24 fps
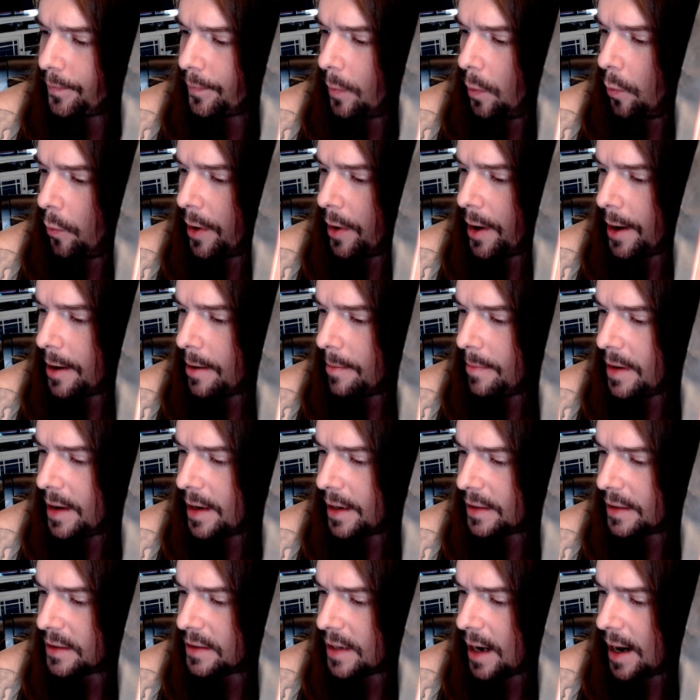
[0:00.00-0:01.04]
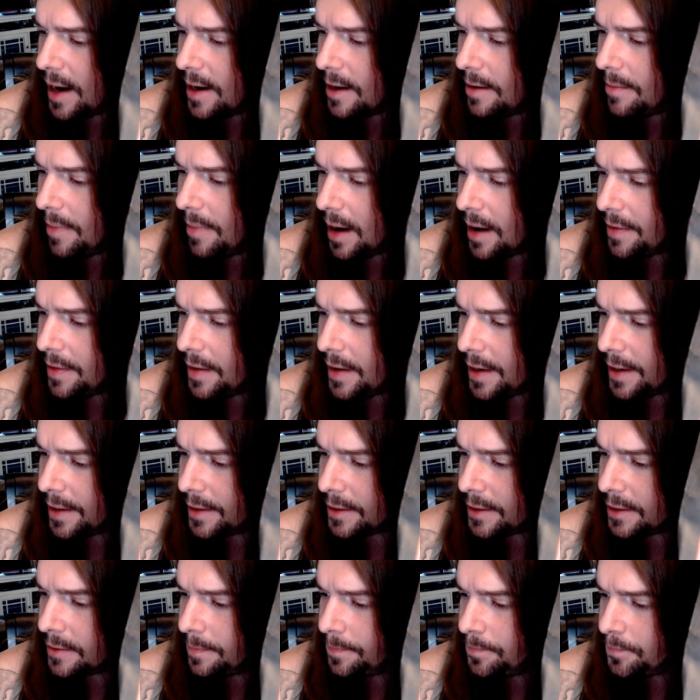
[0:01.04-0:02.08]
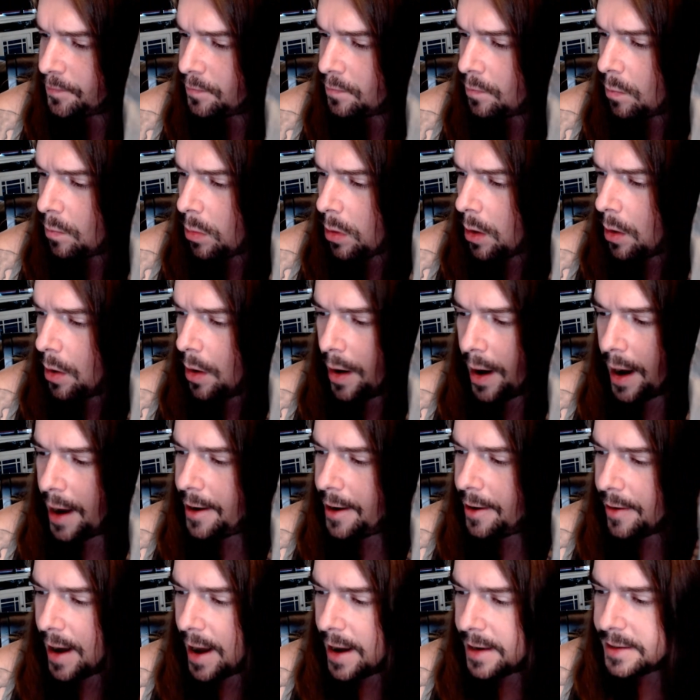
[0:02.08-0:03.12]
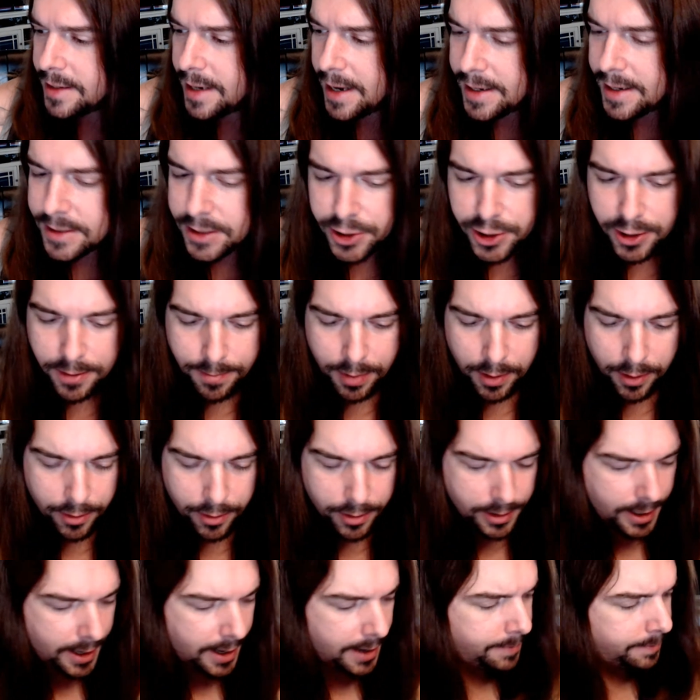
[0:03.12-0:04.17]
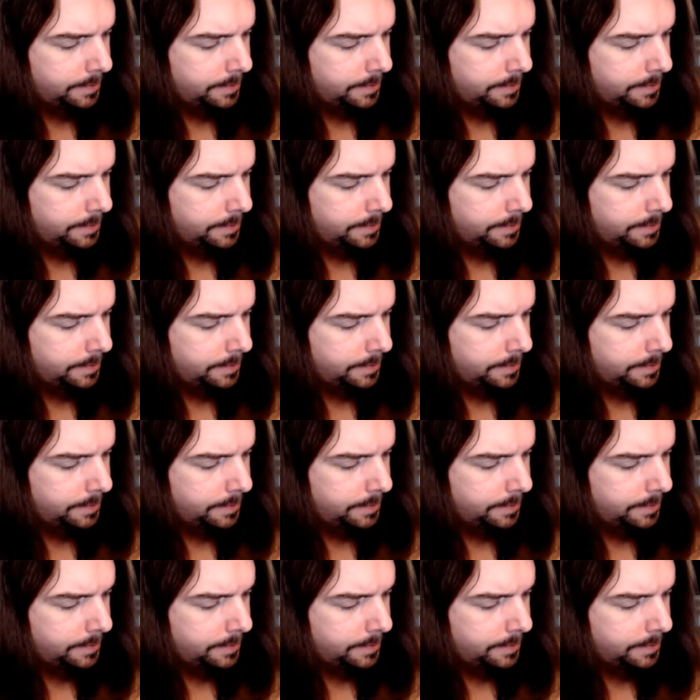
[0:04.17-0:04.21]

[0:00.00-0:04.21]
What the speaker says: wanted to be excited by these. I do not taste Chipotle.